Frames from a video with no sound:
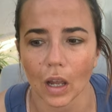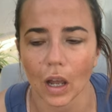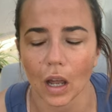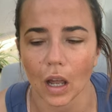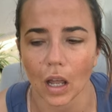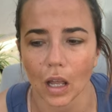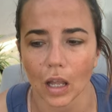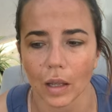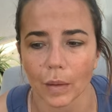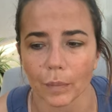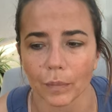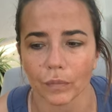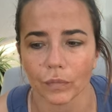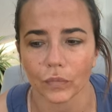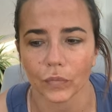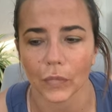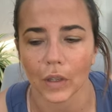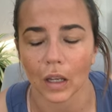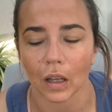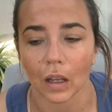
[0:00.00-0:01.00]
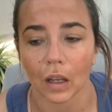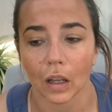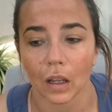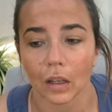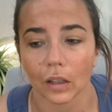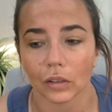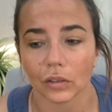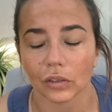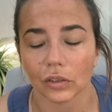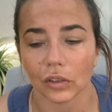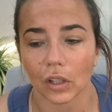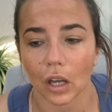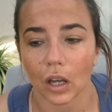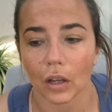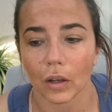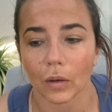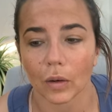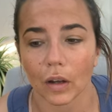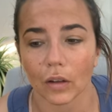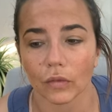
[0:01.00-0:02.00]
So
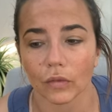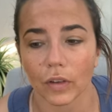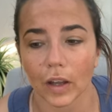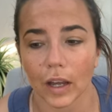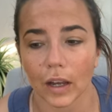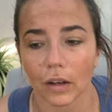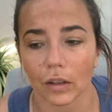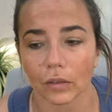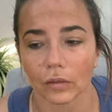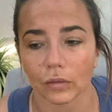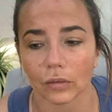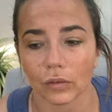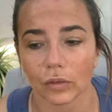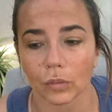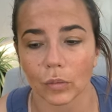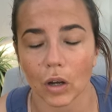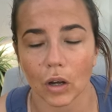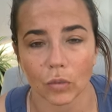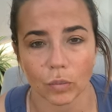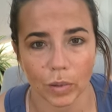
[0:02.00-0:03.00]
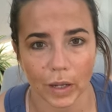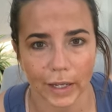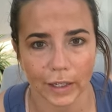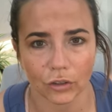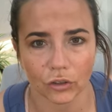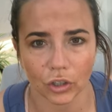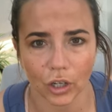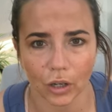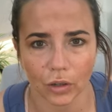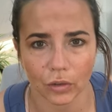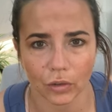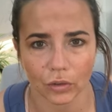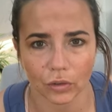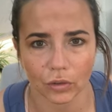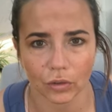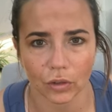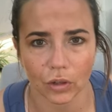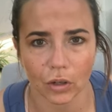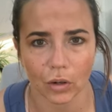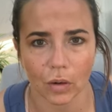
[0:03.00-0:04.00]
I found World Peace Yoga
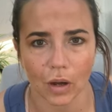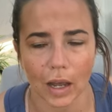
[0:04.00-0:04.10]
School.